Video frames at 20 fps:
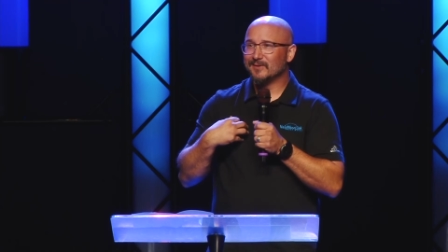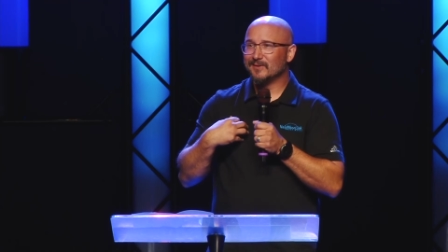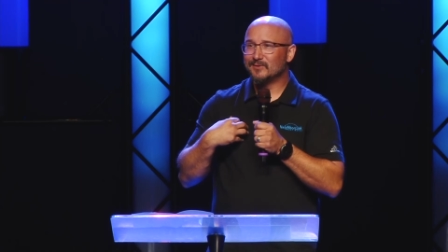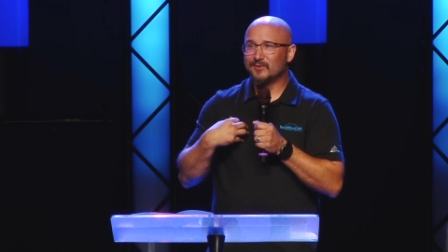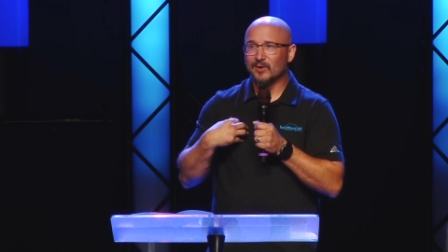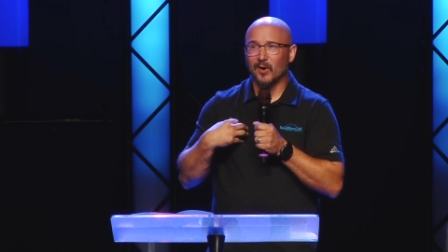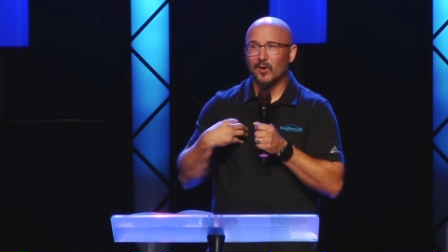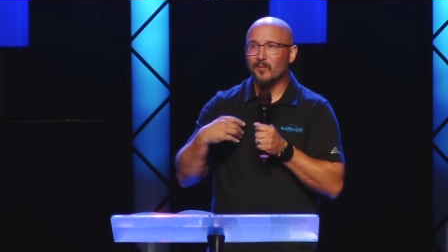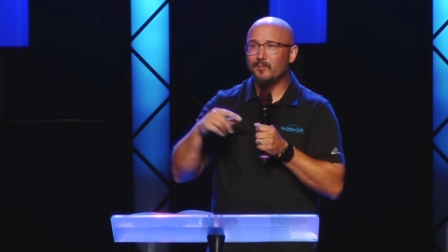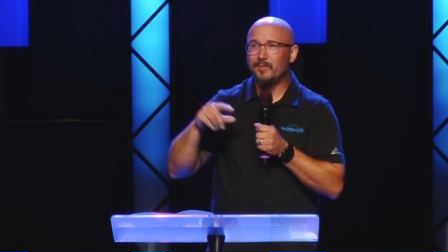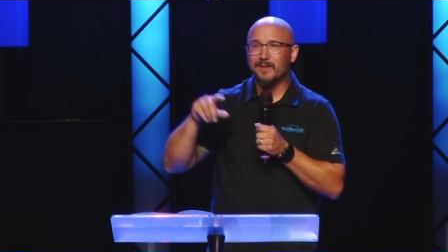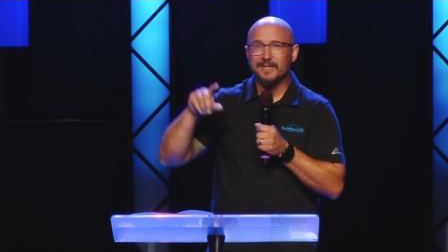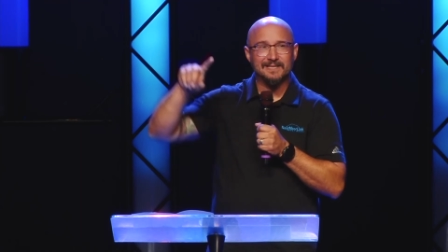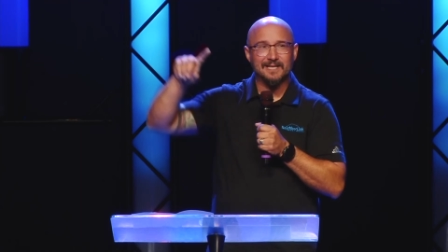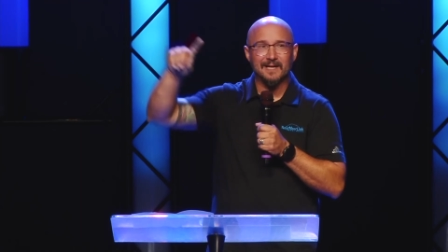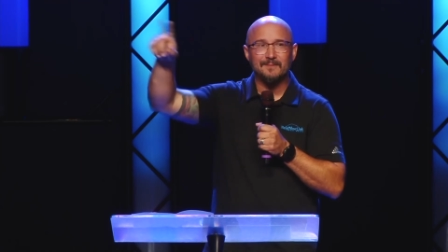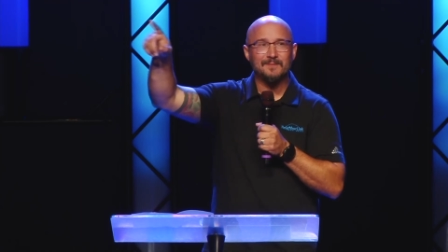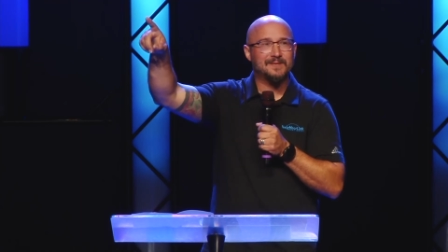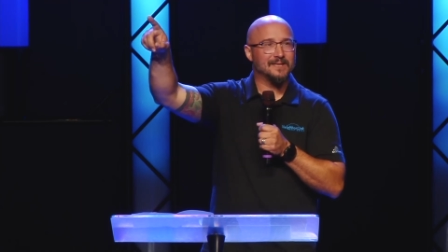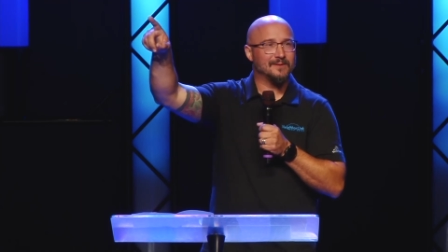Don't be
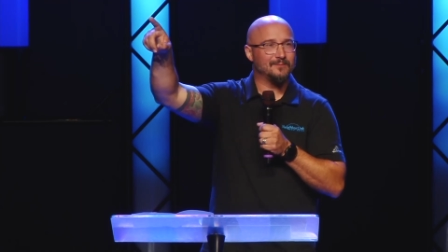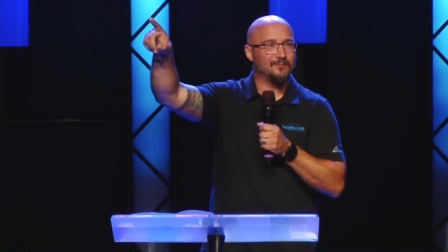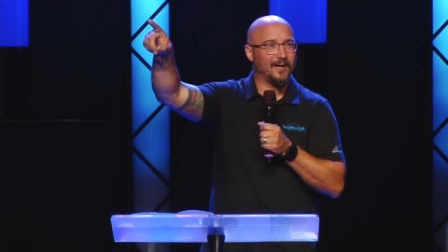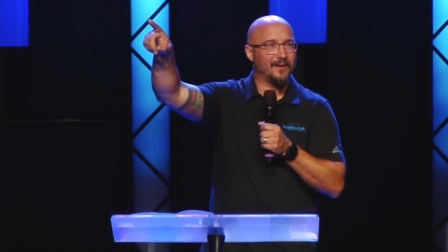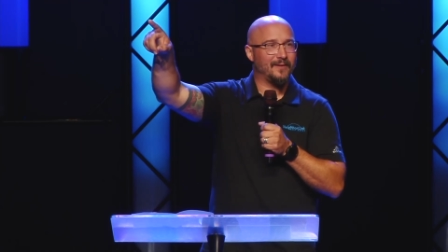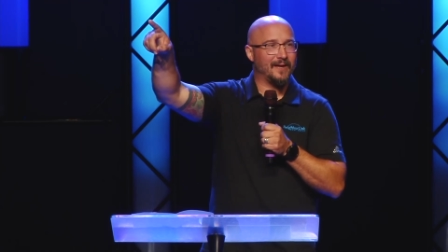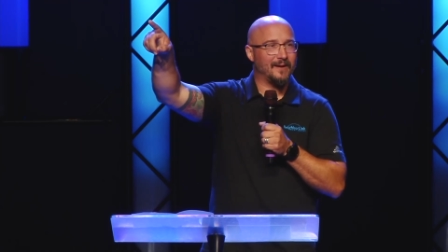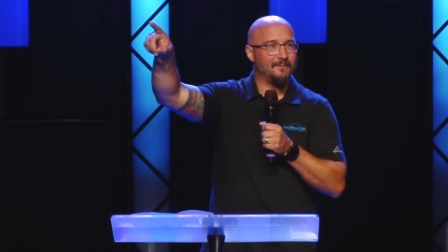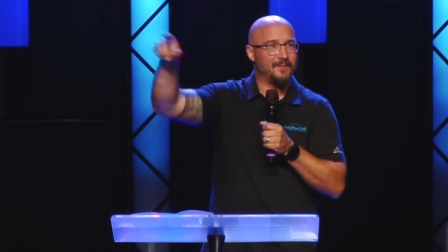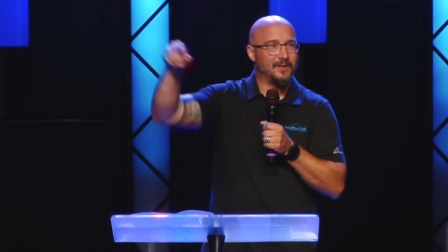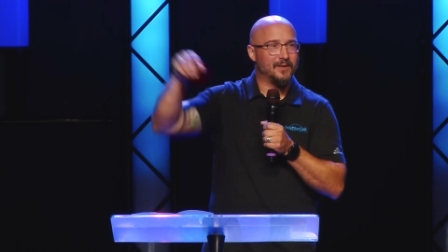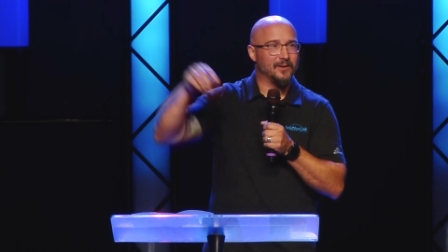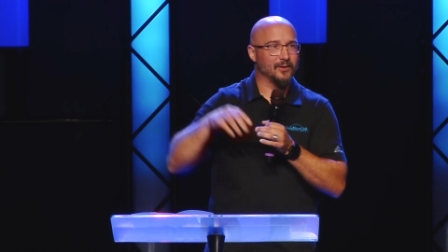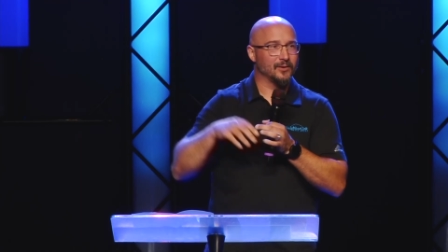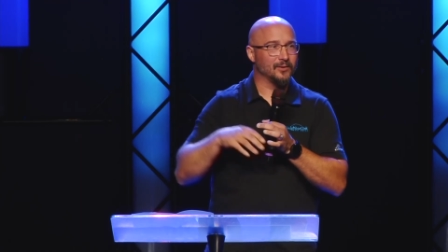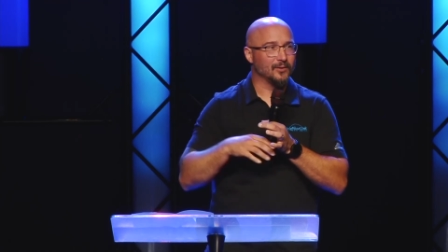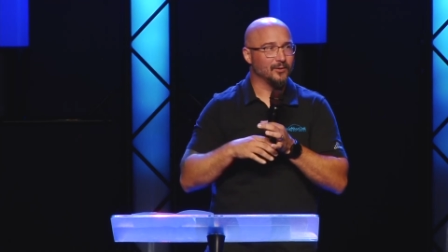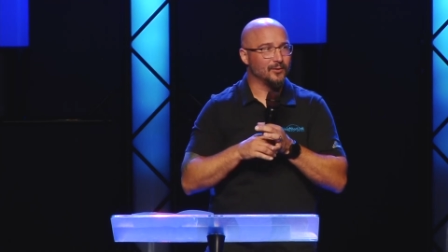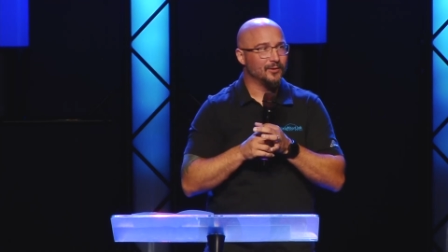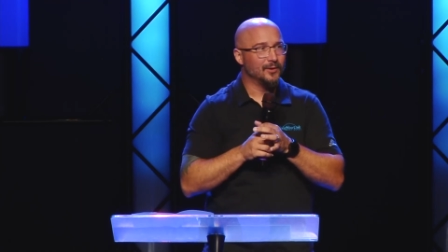tempted by that
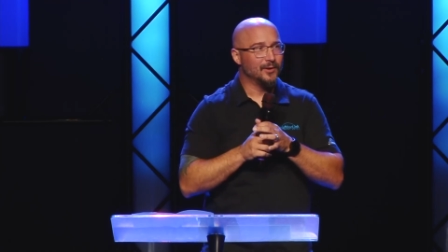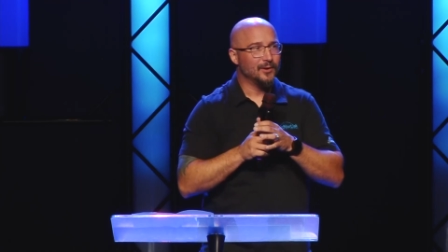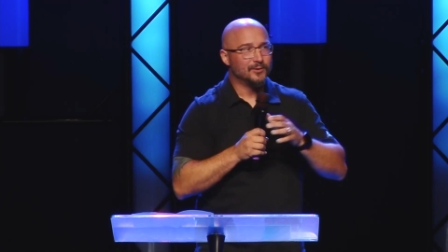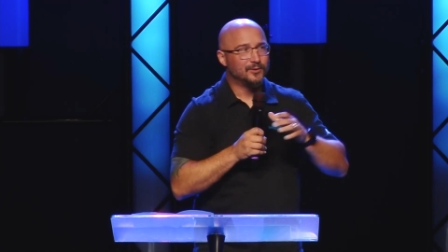miracle.